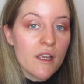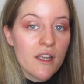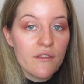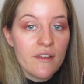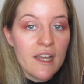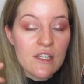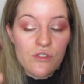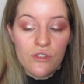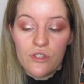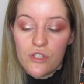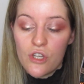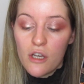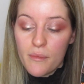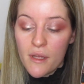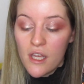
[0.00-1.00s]
wing effect on the
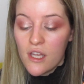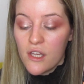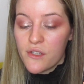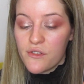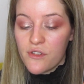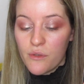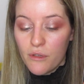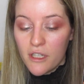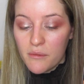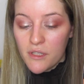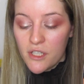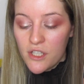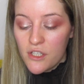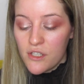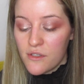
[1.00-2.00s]
top. So the one I'm
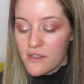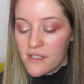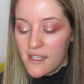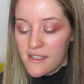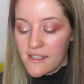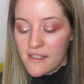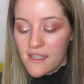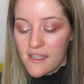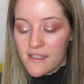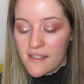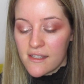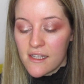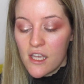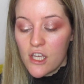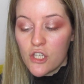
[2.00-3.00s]
going to use is
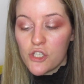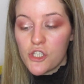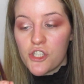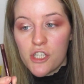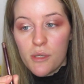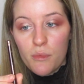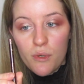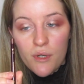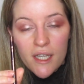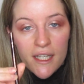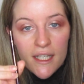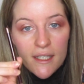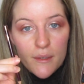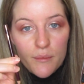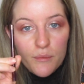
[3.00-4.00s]
this
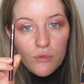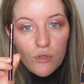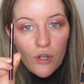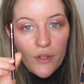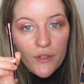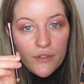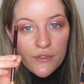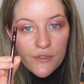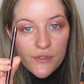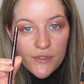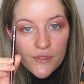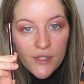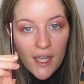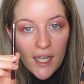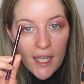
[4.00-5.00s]
shimmery
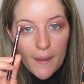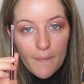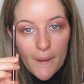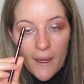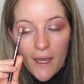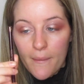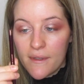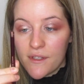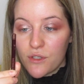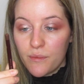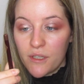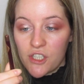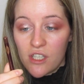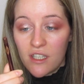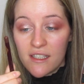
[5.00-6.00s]
bronze eye pencil
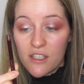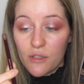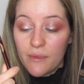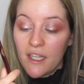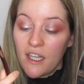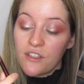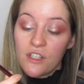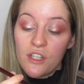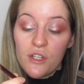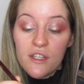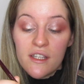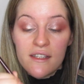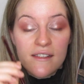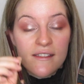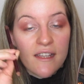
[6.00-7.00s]
by Charlotte Tilbury. I don't know
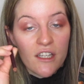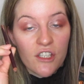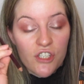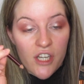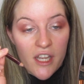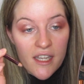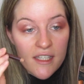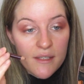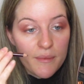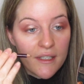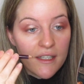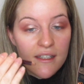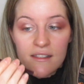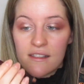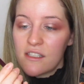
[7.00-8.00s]
the exact shade
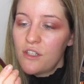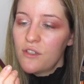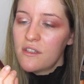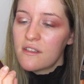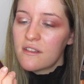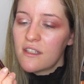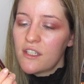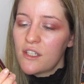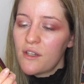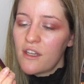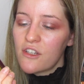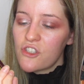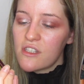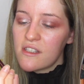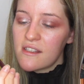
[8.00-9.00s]
because they don't
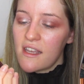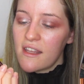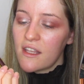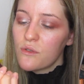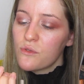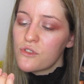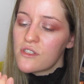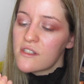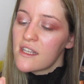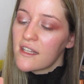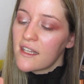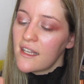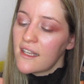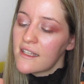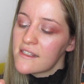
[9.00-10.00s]
actually say, they all just say
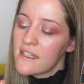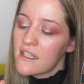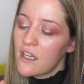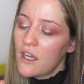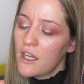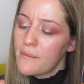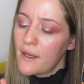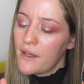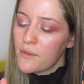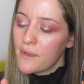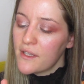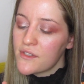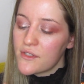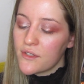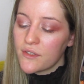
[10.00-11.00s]
the classic eye powder
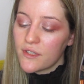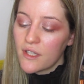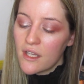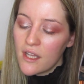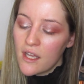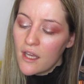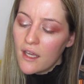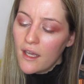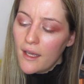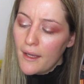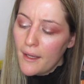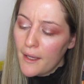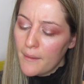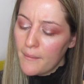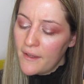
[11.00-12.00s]
pencil,
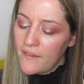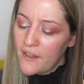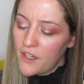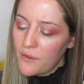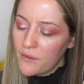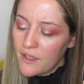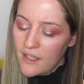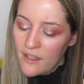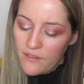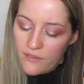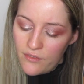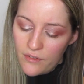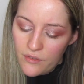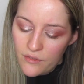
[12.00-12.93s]
and they don't give